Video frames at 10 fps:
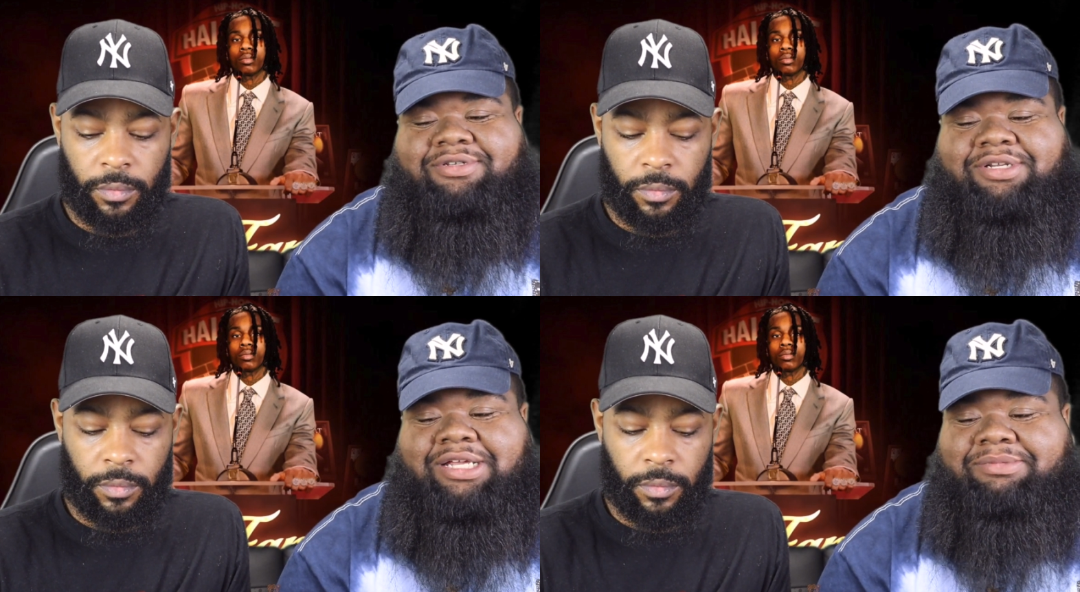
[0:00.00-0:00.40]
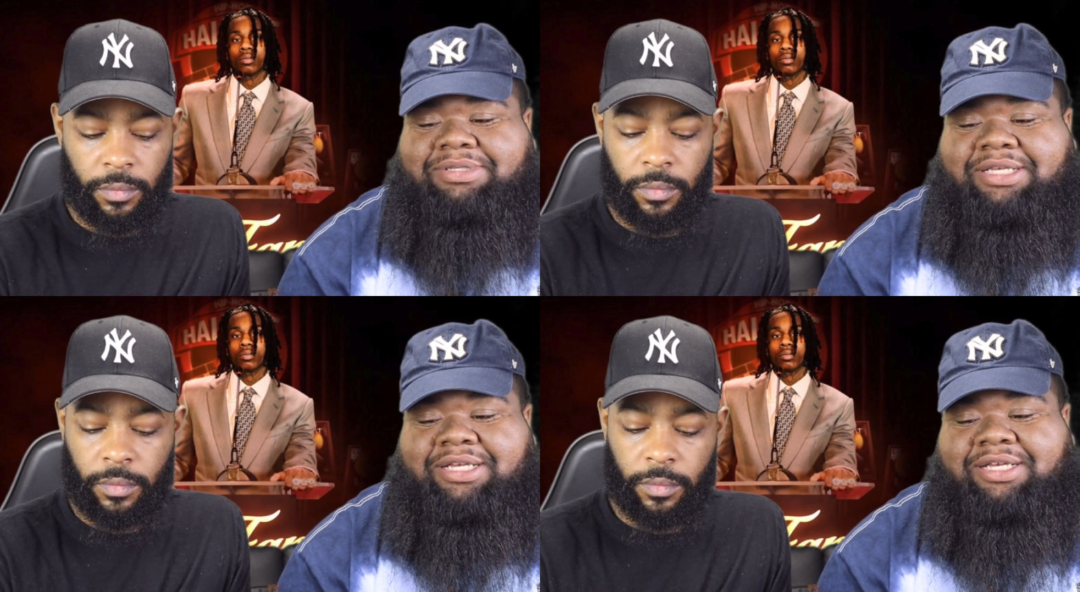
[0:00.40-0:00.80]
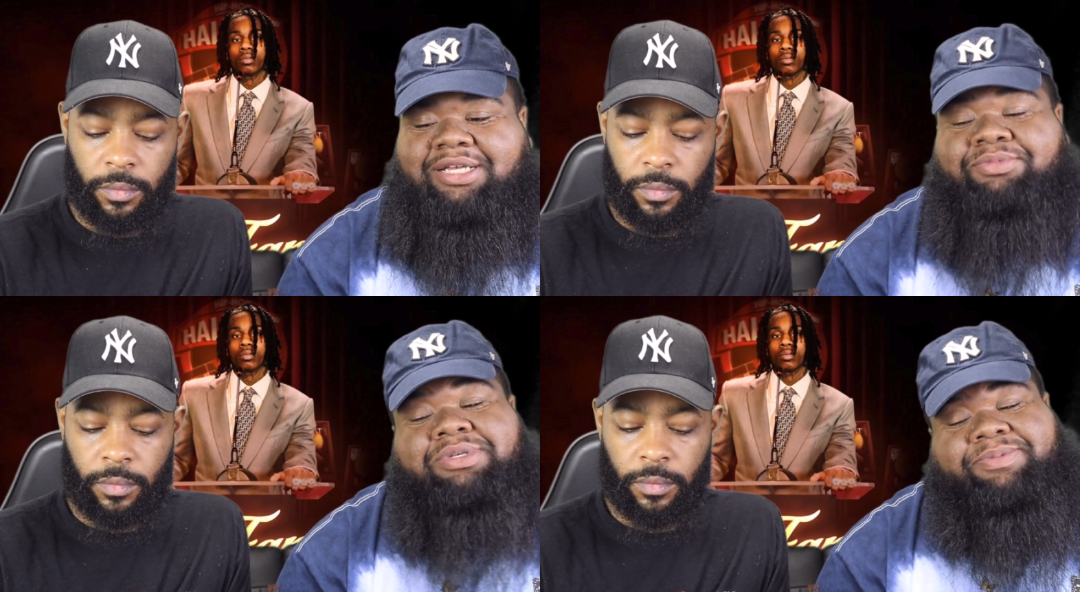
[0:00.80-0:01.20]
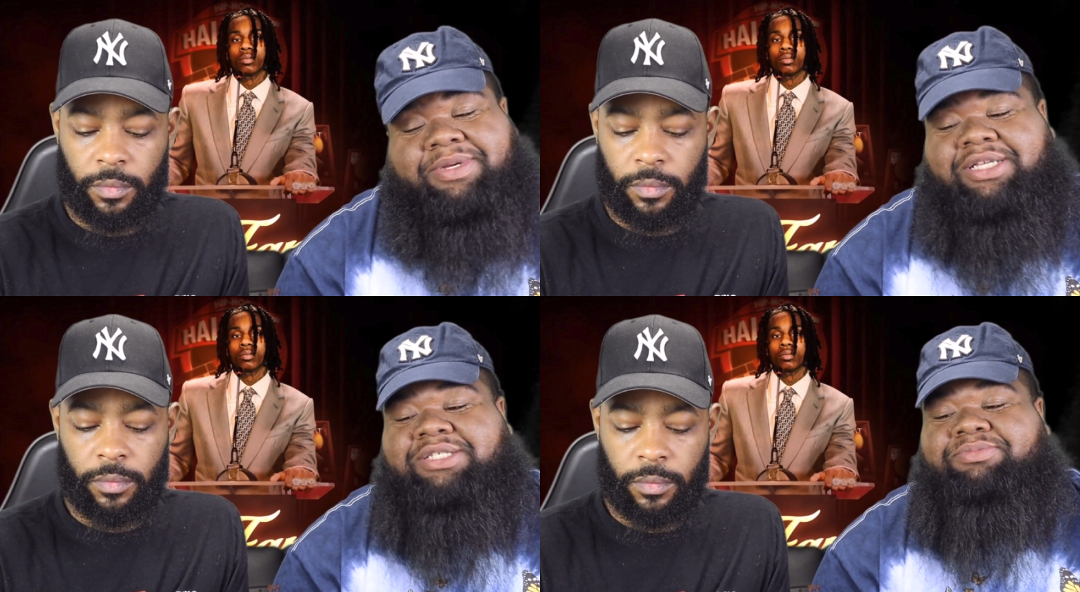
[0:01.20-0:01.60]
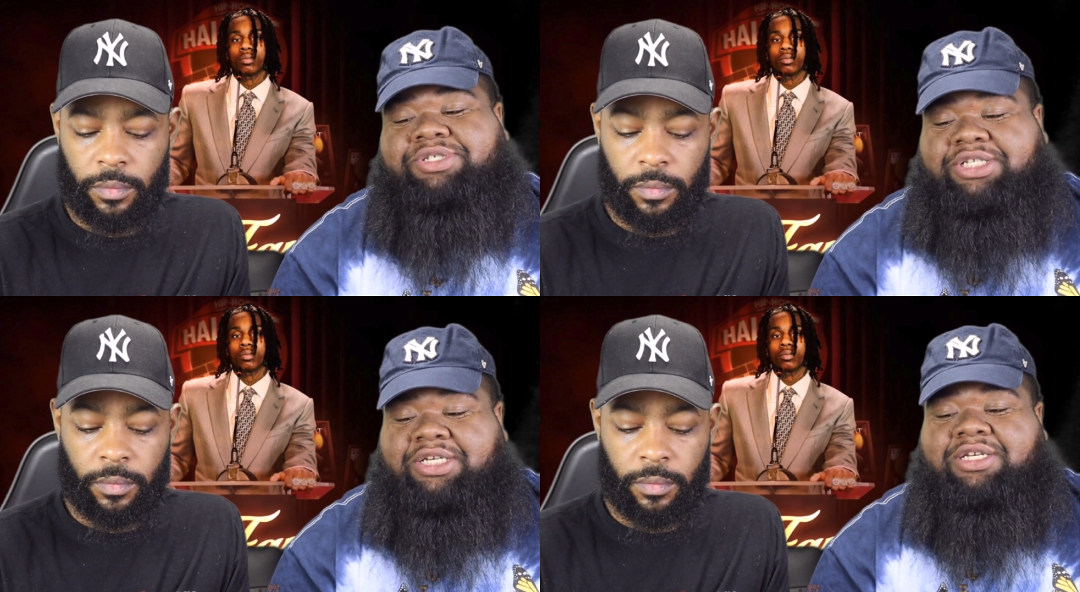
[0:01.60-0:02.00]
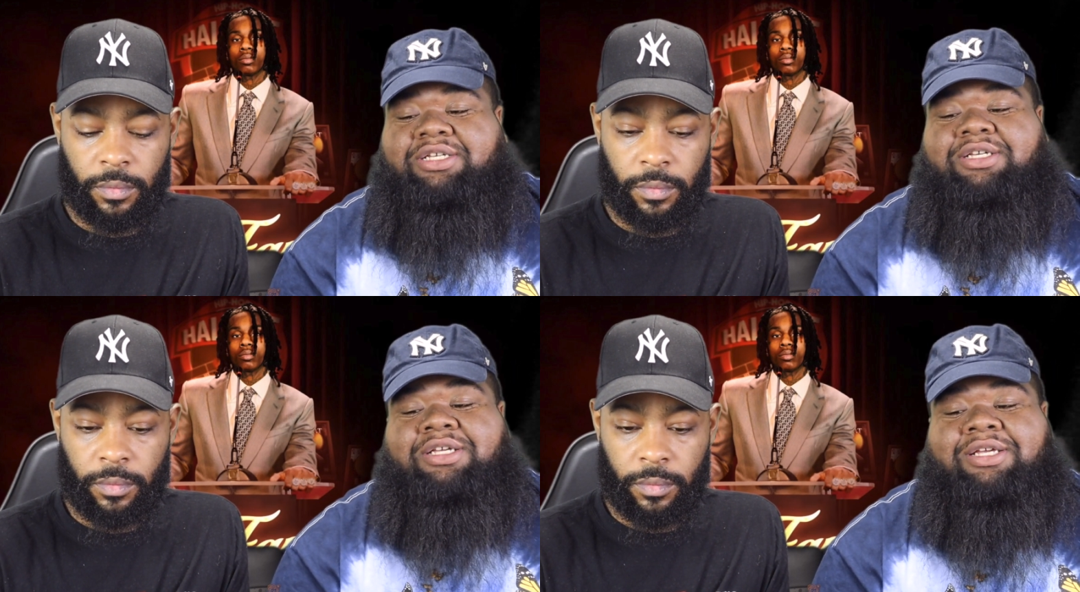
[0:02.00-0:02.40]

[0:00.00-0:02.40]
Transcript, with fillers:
Speaker 1: You know what I'm saying? He was speaking some shit.